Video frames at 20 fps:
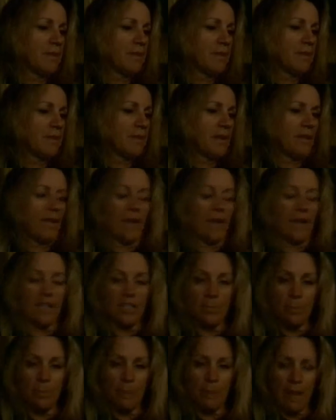How the heck
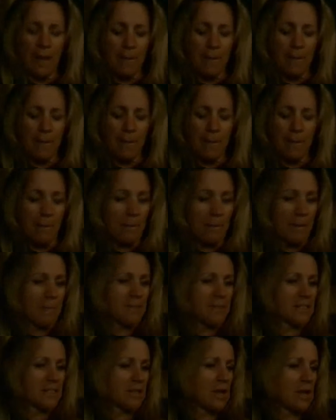do you pick up a baby
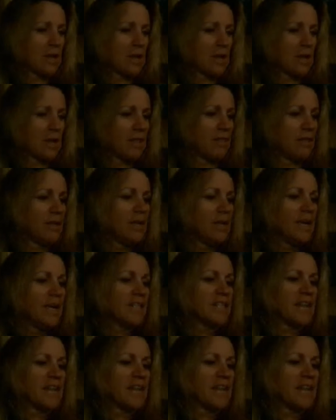sloth?
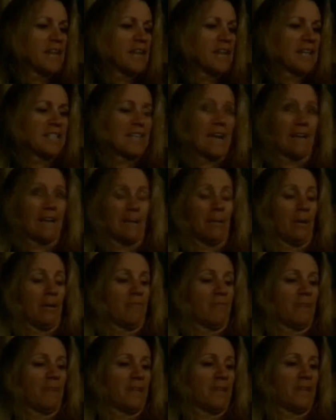It's not exactly
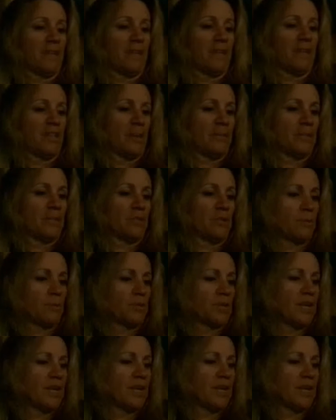part of my job
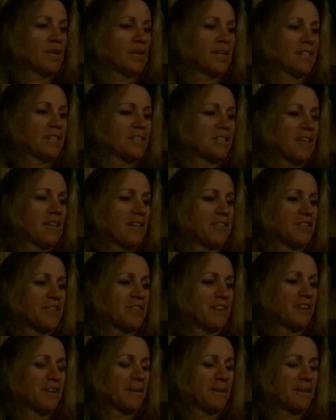description, and sloths
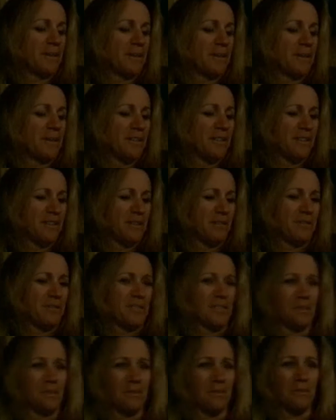are,
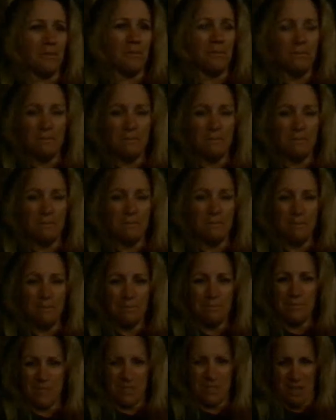so
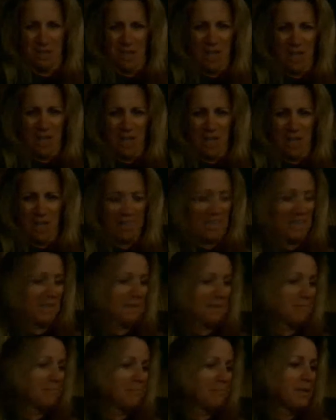slothy.
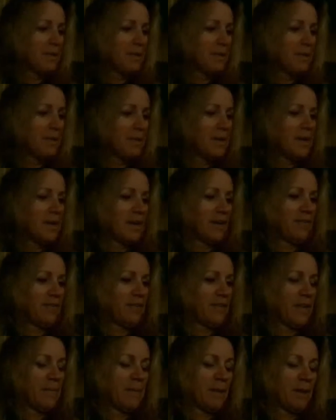
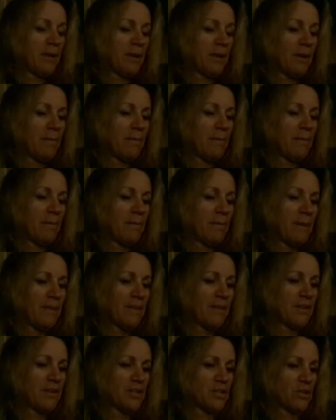Carefully, I pick her up by
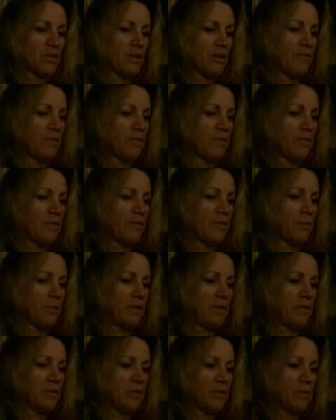her scruff the way
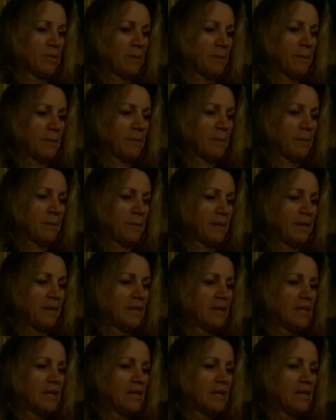you do with a puppy.